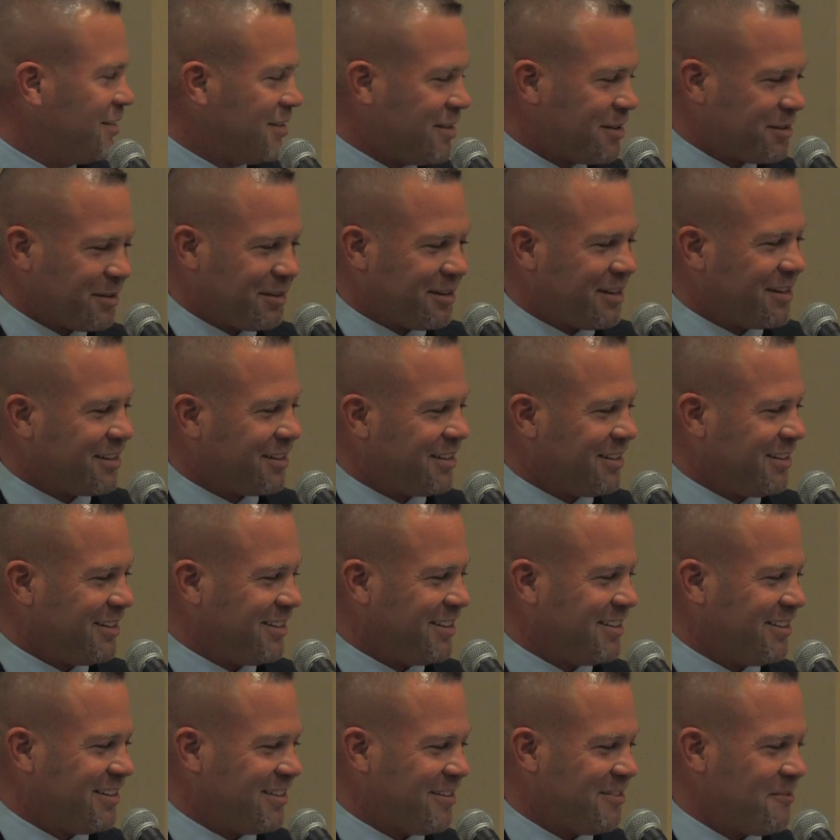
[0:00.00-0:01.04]
nothing like
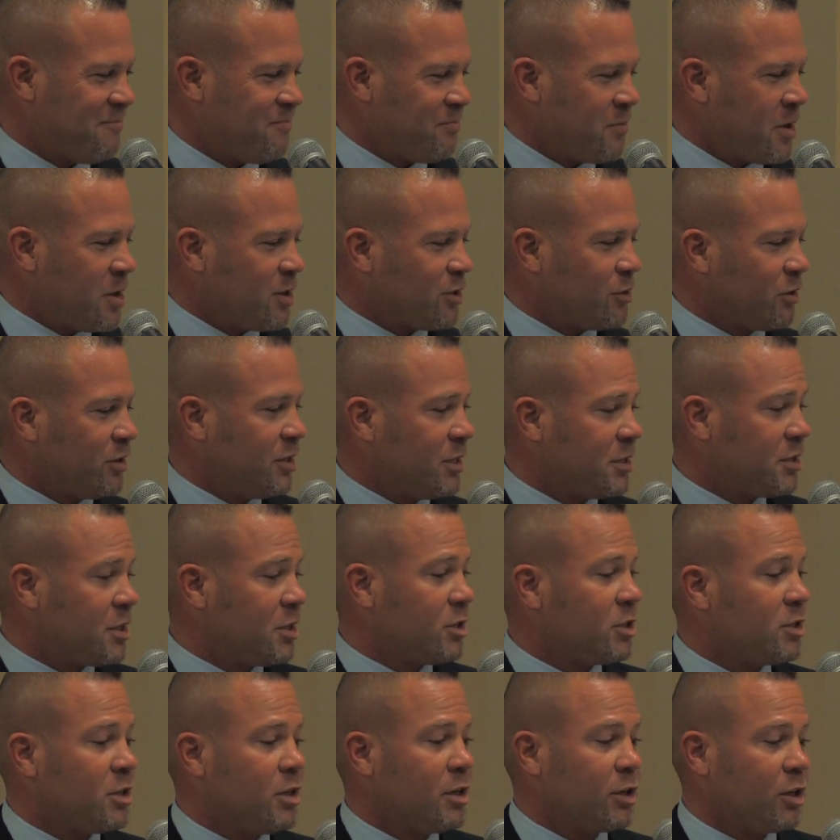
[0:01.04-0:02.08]
that. So this
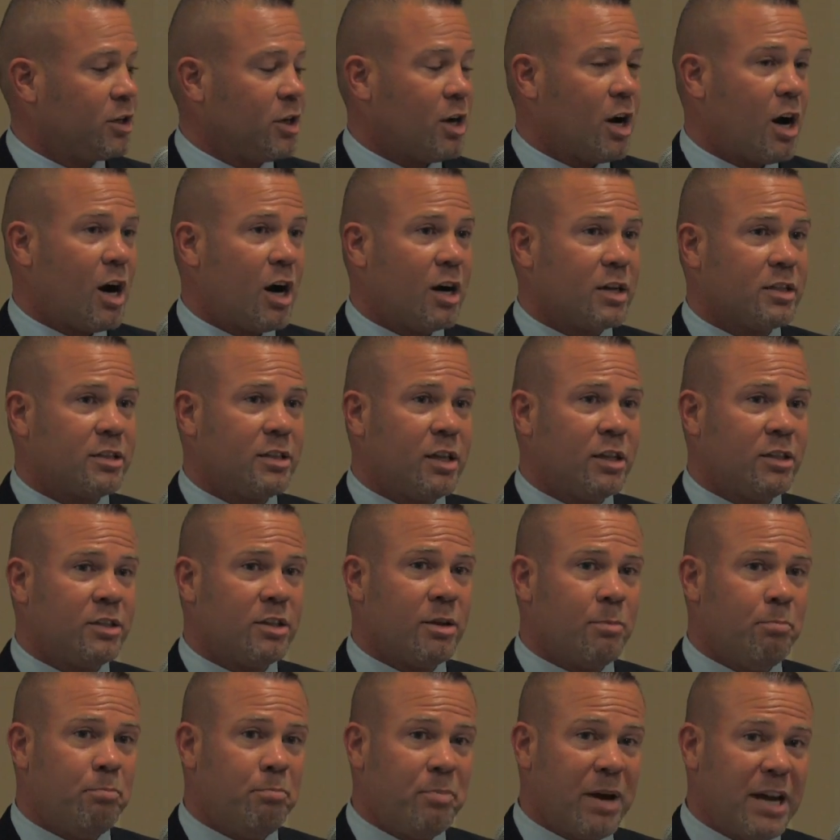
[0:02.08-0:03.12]
is the cost that's
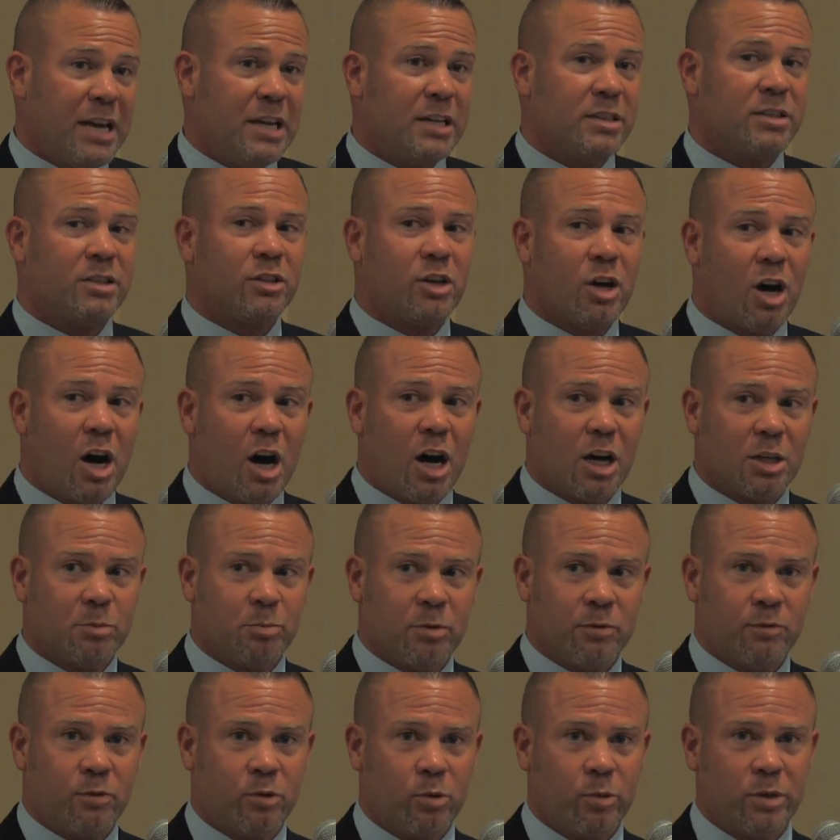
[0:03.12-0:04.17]
a base cost
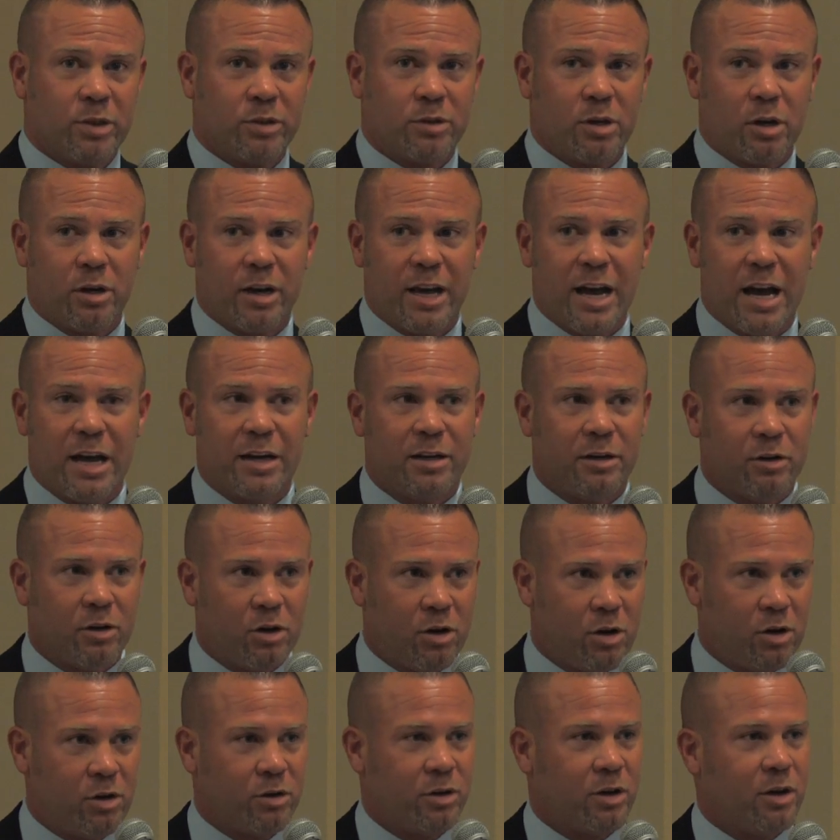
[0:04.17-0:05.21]
before we start adding
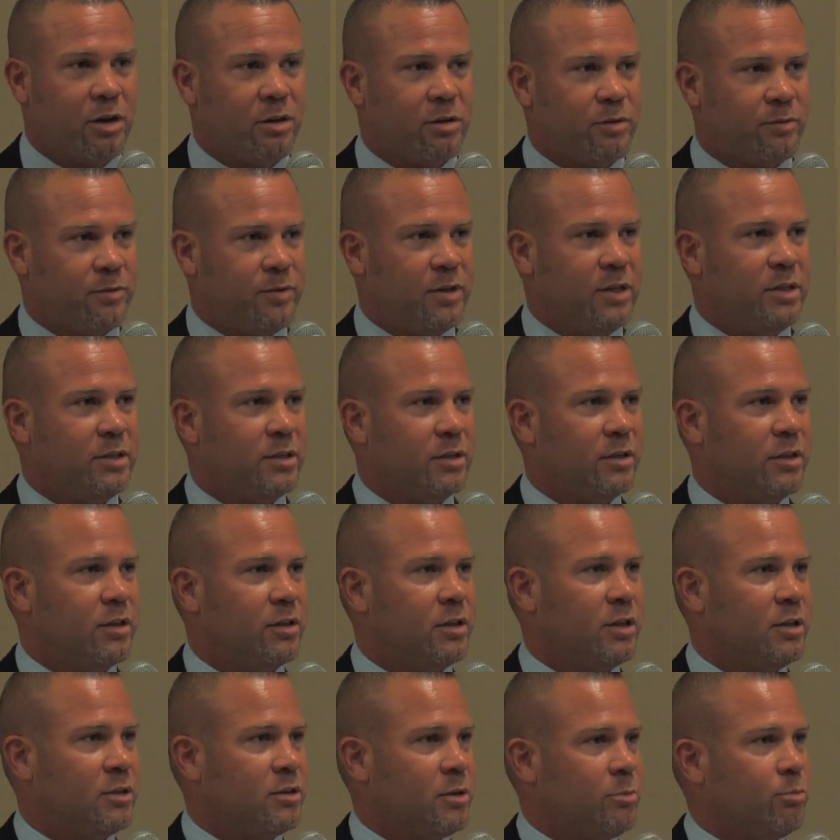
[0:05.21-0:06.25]
all the other fees in
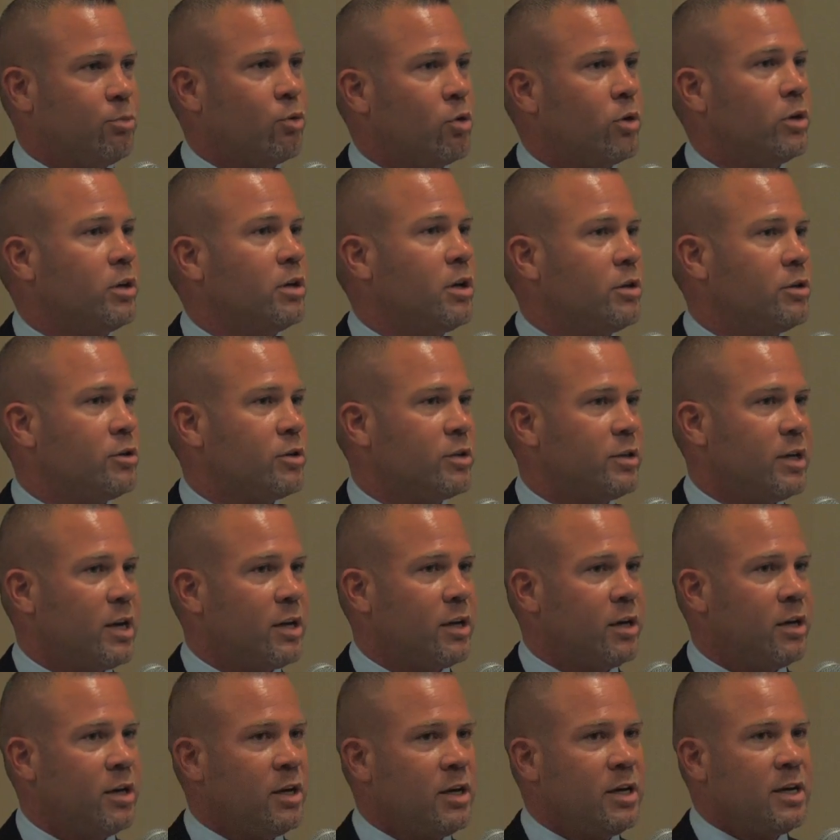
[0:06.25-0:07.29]
there, and it's important to
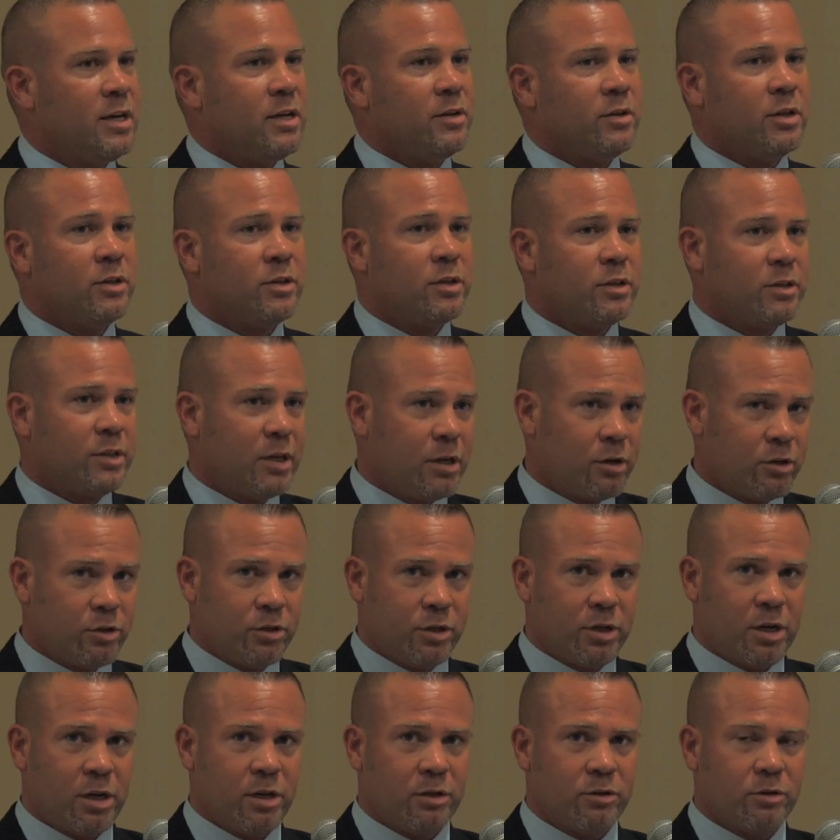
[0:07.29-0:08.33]
understand it. This is
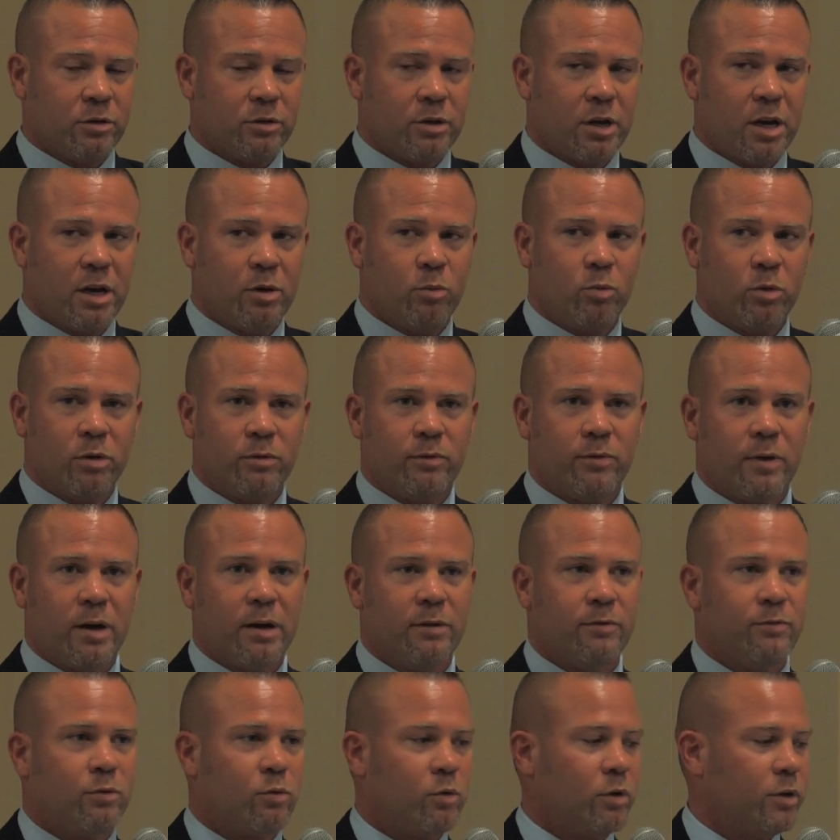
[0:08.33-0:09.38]
interchange, okay, 1,
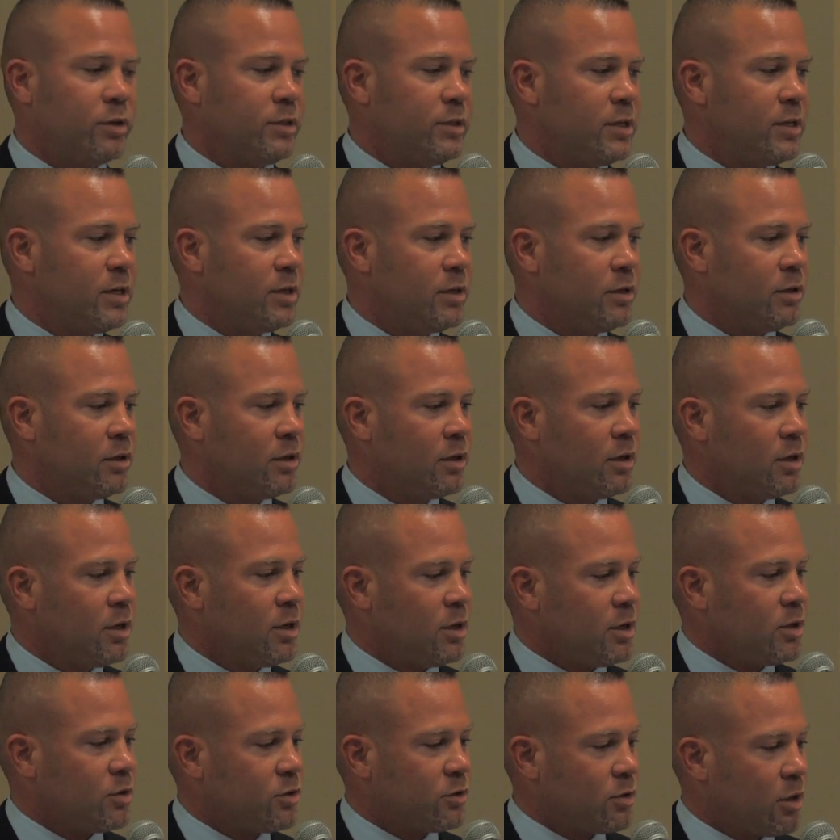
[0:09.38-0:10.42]
5, 4, and 10.
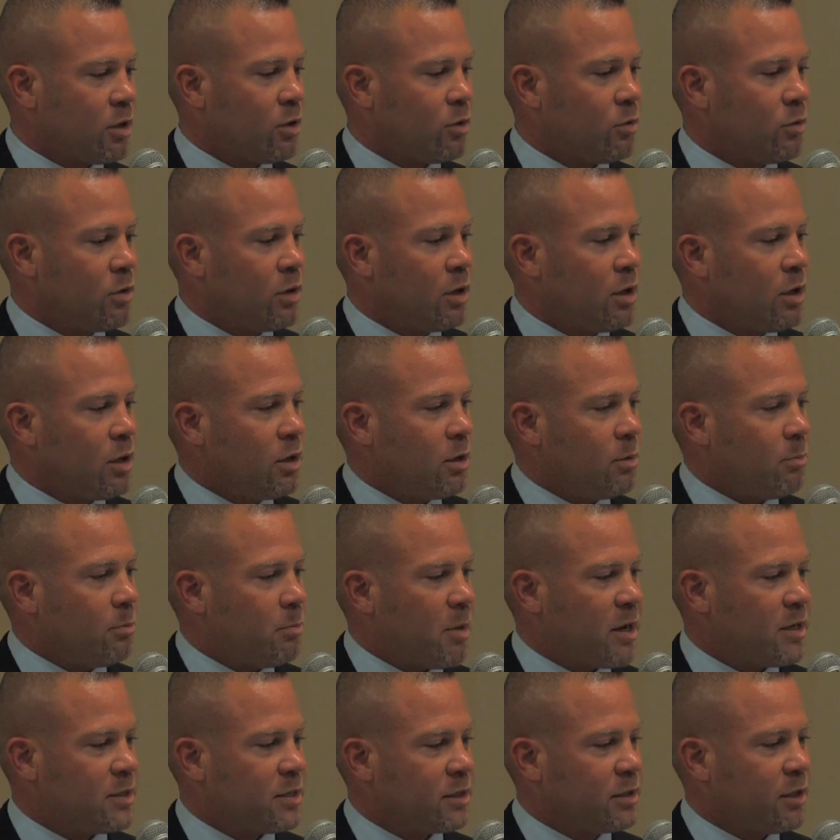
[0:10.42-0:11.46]
So
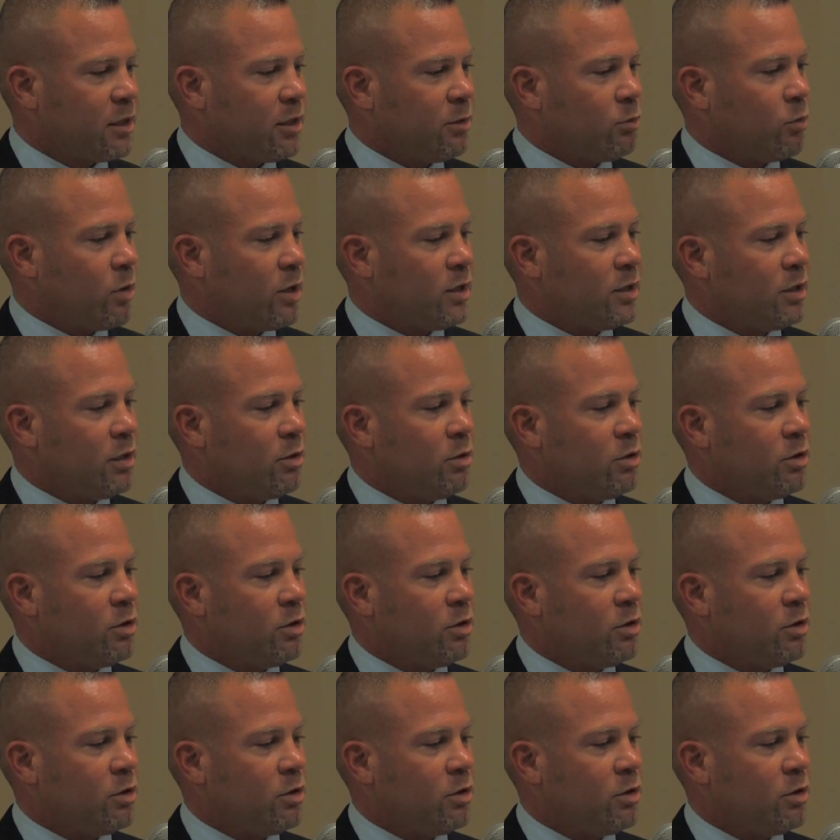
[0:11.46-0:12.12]
basically, what